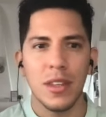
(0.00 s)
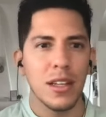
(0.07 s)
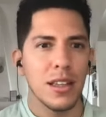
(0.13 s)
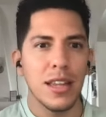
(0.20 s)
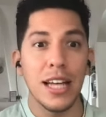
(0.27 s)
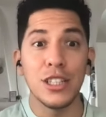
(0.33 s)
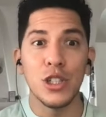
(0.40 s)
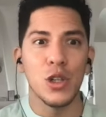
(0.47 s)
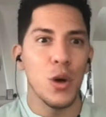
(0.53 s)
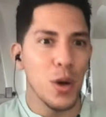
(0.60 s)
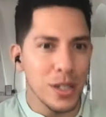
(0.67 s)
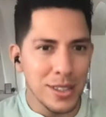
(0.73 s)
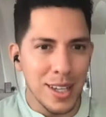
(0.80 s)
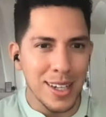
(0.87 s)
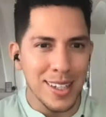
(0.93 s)
like
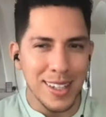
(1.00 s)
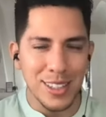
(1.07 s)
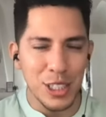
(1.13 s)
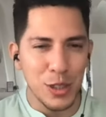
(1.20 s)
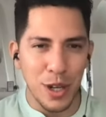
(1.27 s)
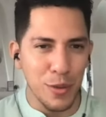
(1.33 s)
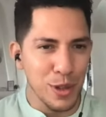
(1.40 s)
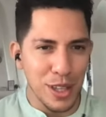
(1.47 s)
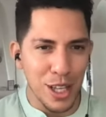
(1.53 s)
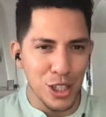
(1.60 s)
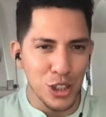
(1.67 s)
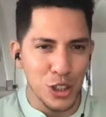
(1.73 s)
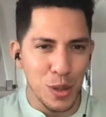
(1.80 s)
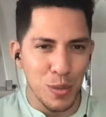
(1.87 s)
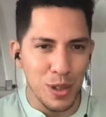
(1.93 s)
Dolores said, he has a great
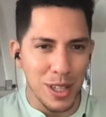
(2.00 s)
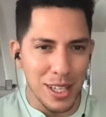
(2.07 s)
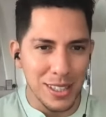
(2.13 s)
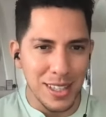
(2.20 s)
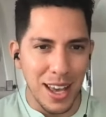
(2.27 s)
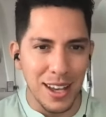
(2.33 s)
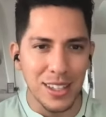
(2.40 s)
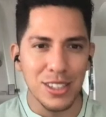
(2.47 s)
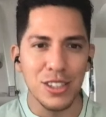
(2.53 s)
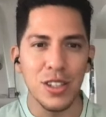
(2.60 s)
relationship with his ex.